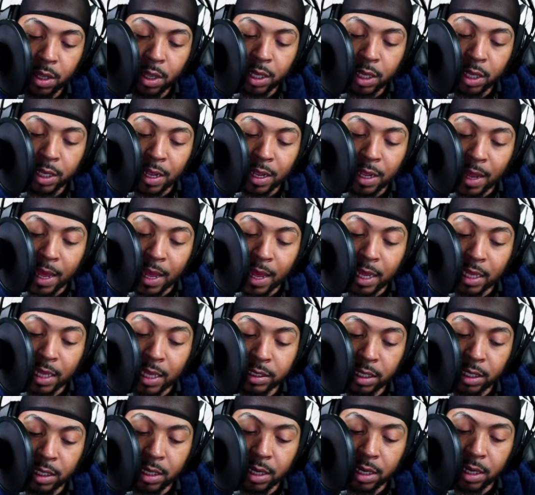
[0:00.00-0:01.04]
Now, like I
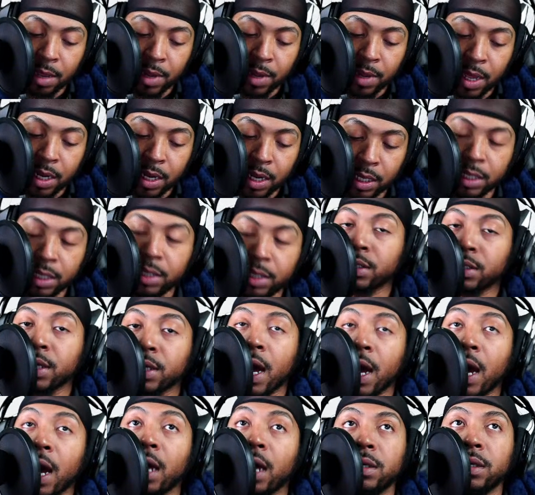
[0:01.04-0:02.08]
said, I'm not against
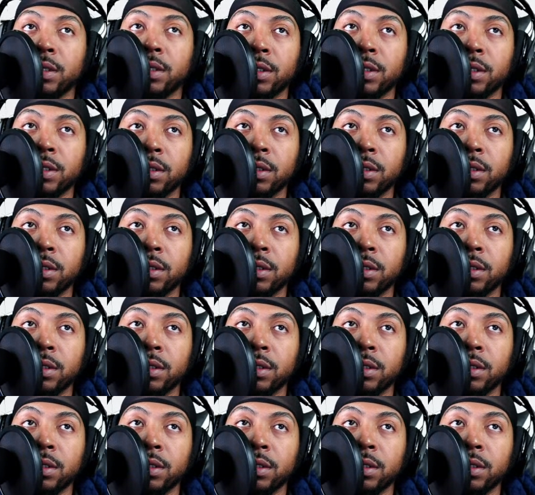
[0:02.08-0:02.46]
college